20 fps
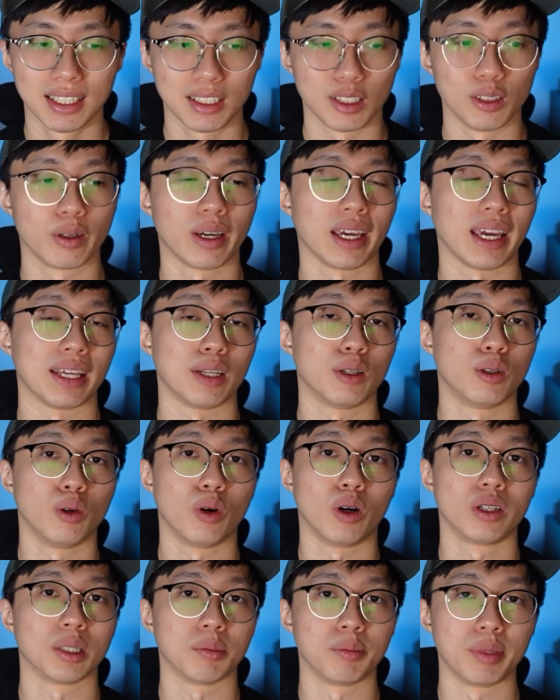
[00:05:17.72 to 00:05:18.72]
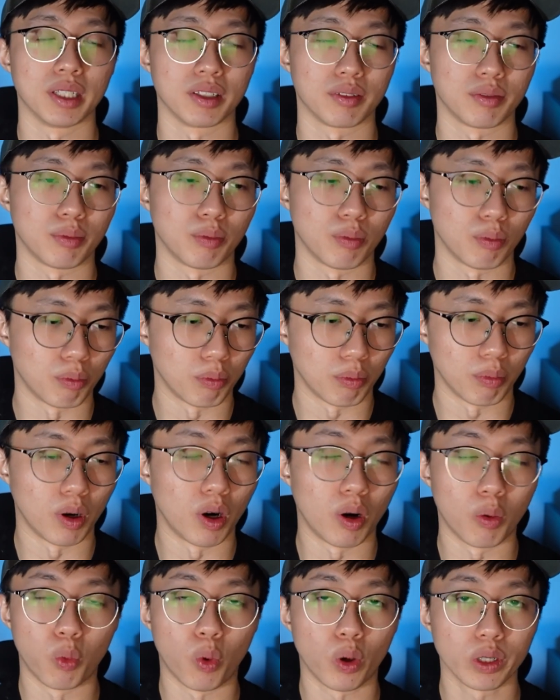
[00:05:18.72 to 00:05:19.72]
okay, and hold on a bit of
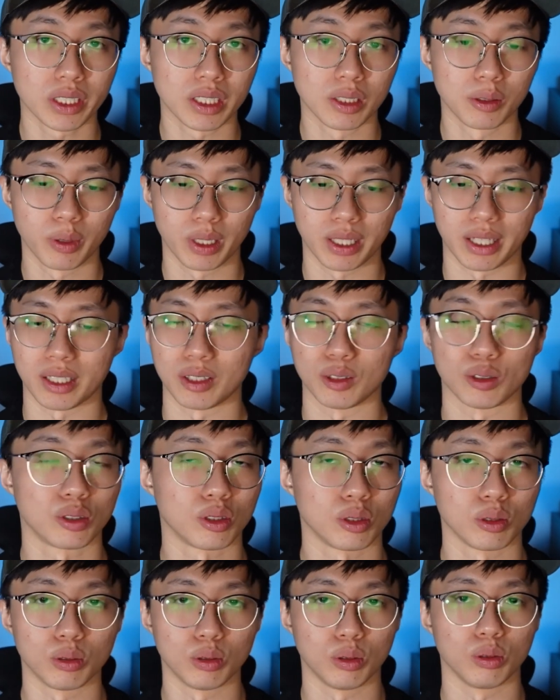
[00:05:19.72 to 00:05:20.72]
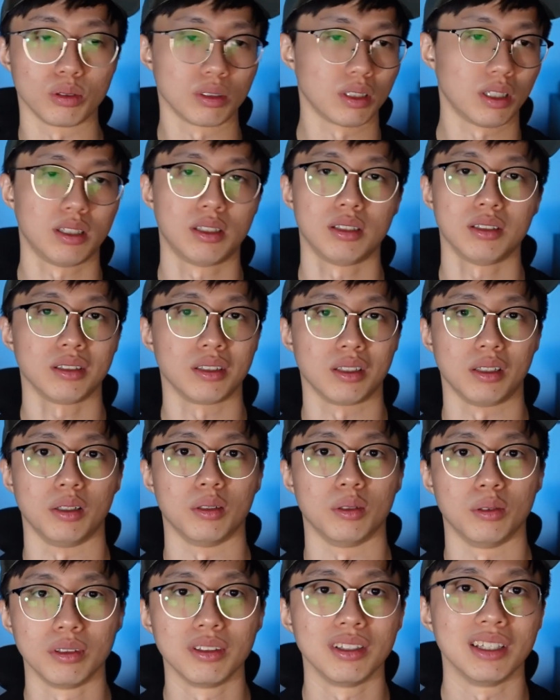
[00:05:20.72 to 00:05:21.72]
more water weight, and you still look,
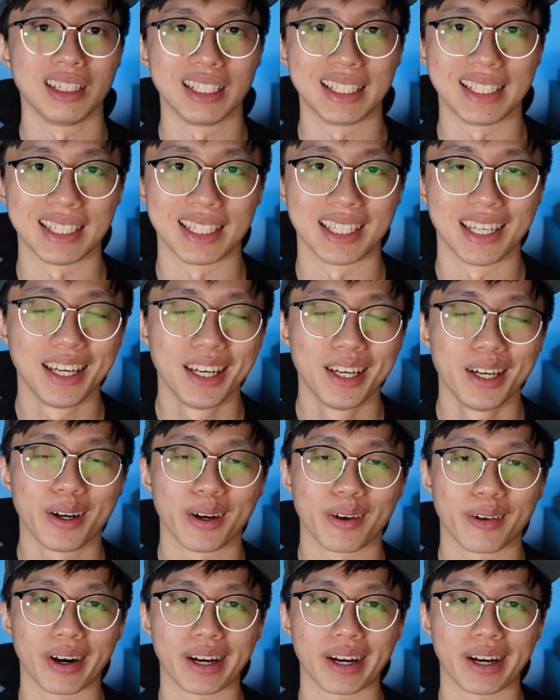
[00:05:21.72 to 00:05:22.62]
lean. All